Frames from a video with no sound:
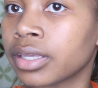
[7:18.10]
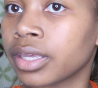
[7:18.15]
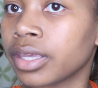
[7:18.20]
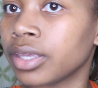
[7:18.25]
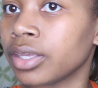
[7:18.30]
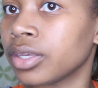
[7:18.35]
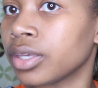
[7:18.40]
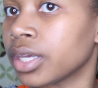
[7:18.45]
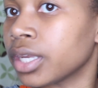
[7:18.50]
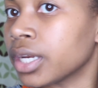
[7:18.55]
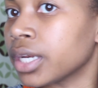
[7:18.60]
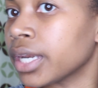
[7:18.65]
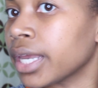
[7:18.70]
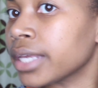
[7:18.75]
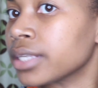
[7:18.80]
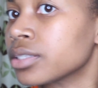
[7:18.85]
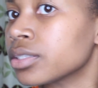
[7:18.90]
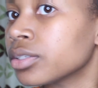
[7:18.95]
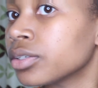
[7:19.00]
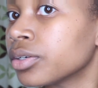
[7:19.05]
And you get a
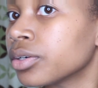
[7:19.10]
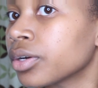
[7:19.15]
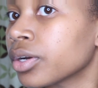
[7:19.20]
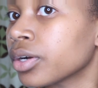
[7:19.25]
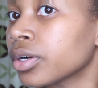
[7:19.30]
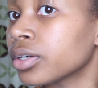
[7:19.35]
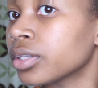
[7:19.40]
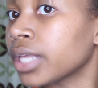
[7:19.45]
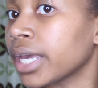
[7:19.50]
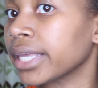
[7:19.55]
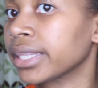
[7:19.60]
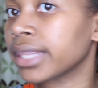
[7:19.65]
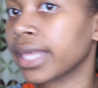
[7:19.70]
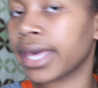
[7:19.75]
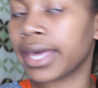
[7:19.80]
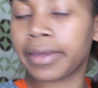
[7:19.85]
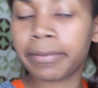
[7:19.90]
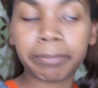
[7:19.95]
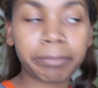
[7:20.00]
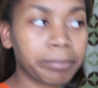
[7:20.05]
nice little curl like
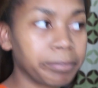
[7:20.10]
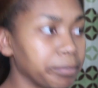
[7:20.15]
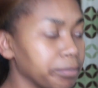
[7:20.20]
that.